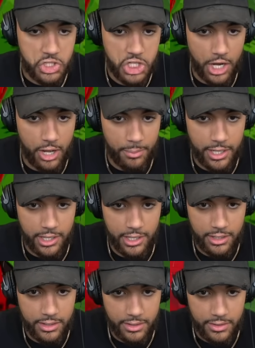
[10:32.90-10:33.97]
vanish. There you go.
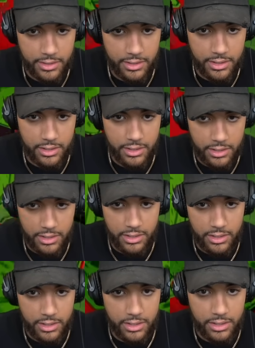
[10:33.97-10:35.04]
How did he even win? I
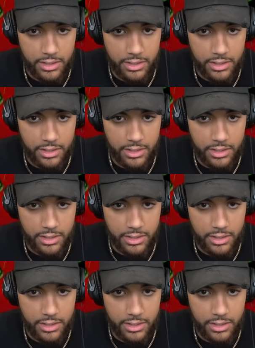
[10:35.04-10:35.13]
don't even